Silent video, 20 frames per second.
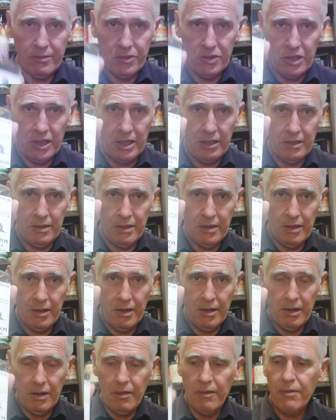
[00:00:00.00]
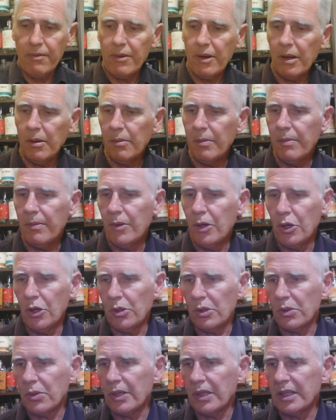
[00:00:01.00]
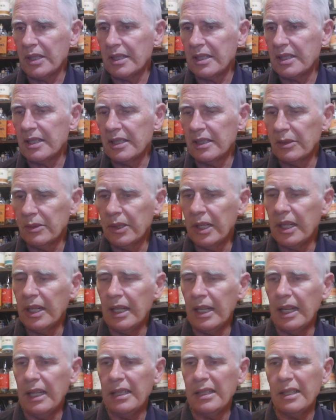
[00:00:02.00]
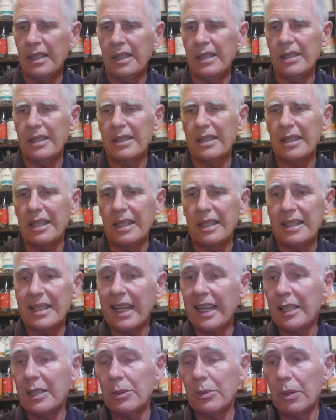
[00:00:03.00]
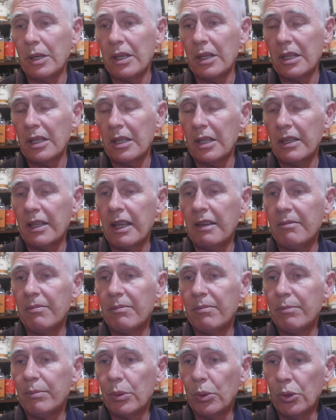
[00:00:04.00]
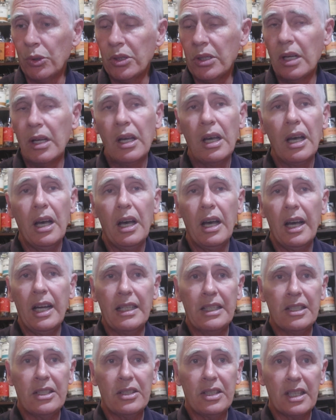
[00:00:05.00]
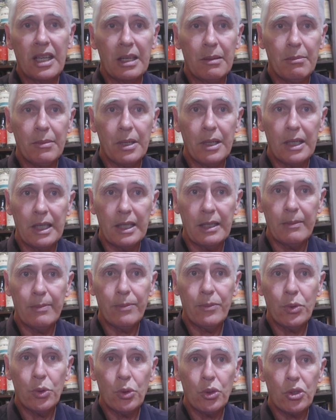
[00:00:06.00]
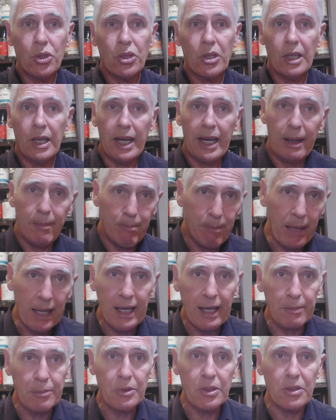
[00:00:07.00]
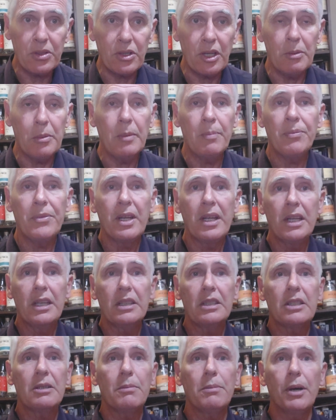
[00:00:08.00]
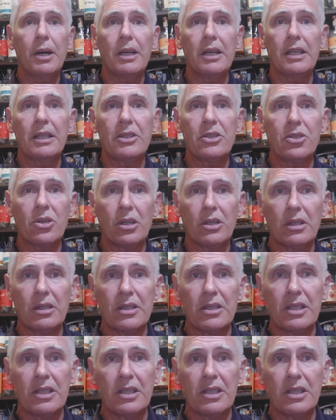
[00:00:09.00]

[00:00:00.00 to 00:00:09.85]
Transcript: gin from Hurdle Creek Distillery. It is the second one that I have bought. I intend to get my tush back up to Simon to buy his chocolate